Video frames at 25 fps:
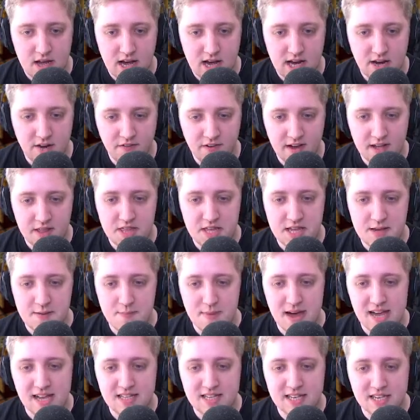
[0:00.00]
I love how
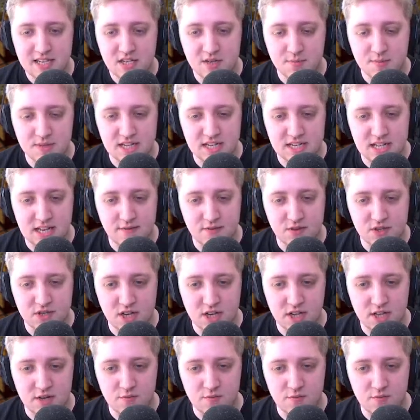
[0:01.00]
thematic some of these levels are.